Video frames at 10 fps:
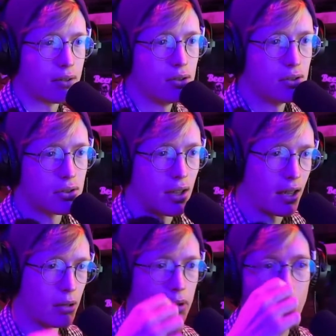she's just gonna
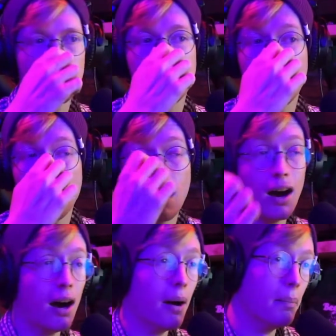hang out my lap.
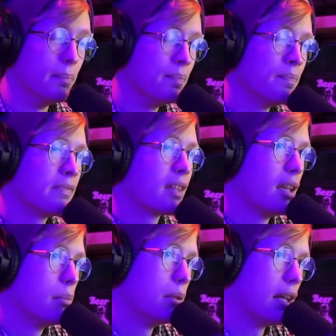
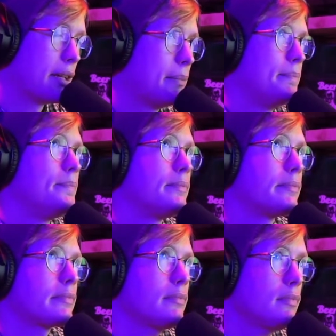But like,
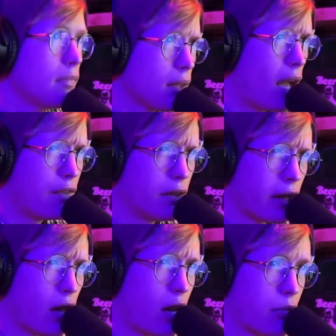I feel
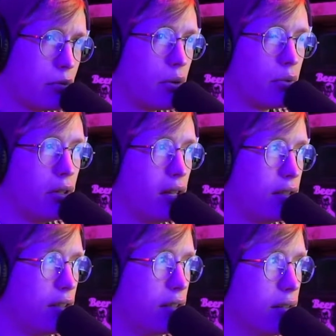like a lot of people don't
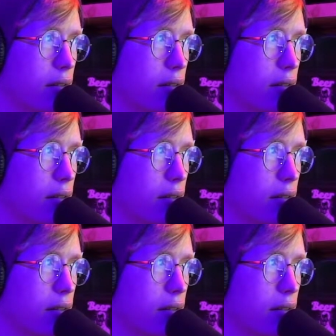realize that